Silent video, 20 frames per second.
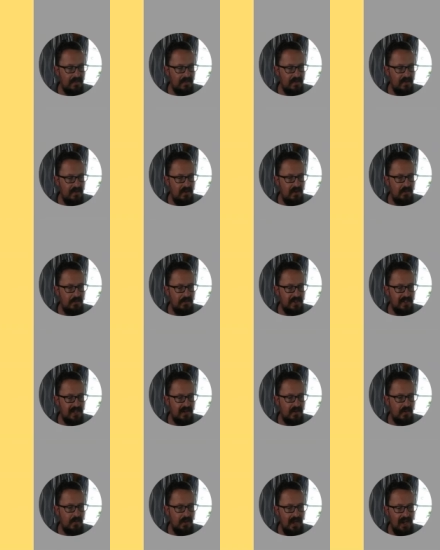New York
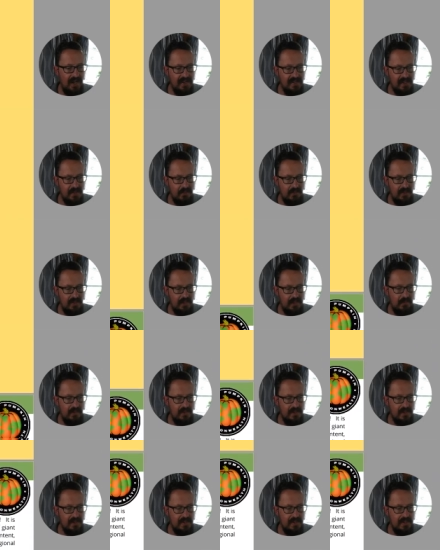Botanical Garden, support their
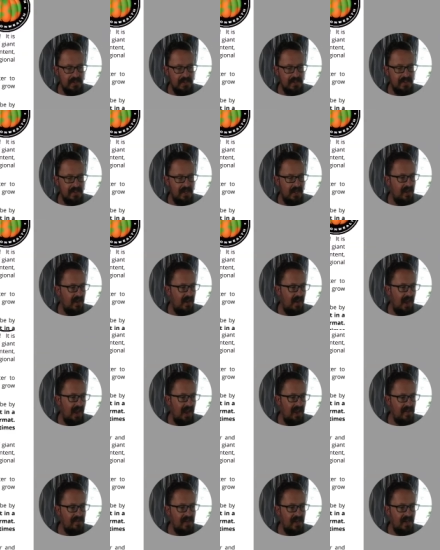sponsors,
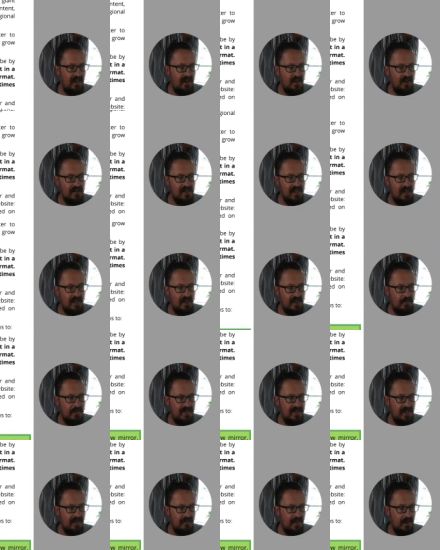and then contact
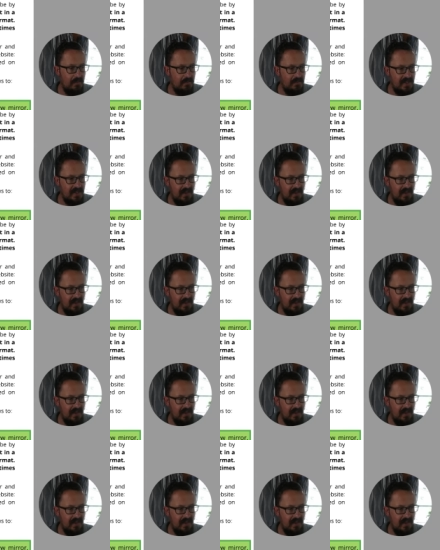GPC reps.